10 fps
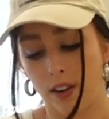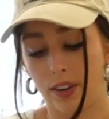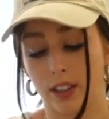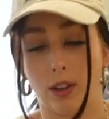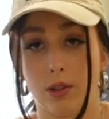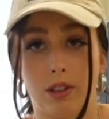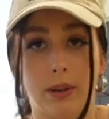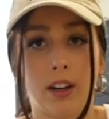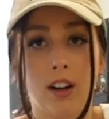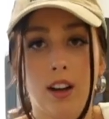very close to
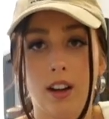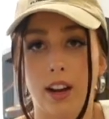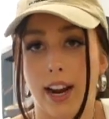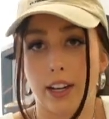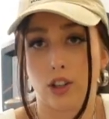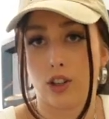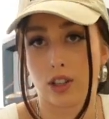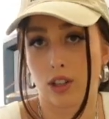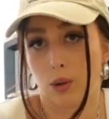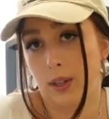me. It's
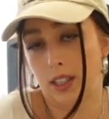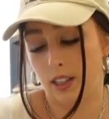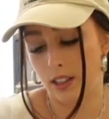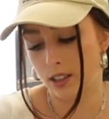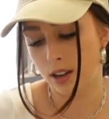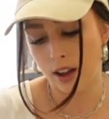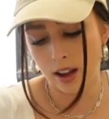just coincidence.